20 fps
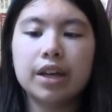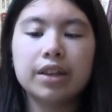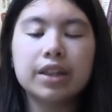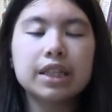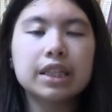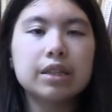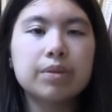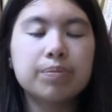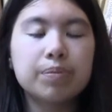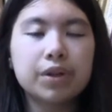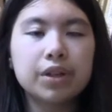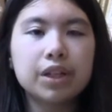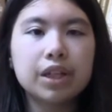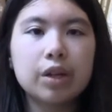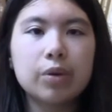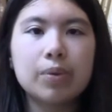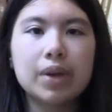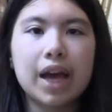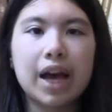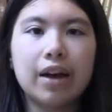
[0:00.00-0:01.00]
This
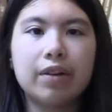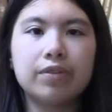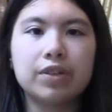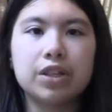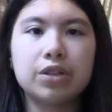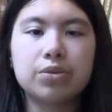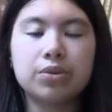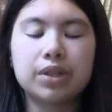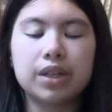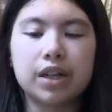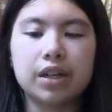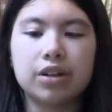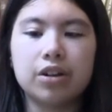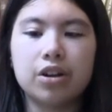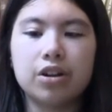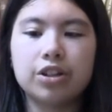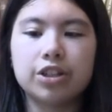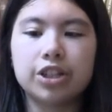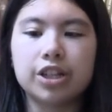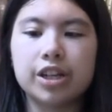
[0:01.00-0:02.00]
ability we have to use
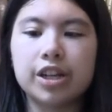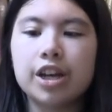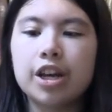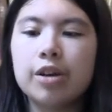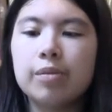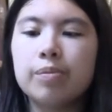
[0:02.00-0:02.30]
technology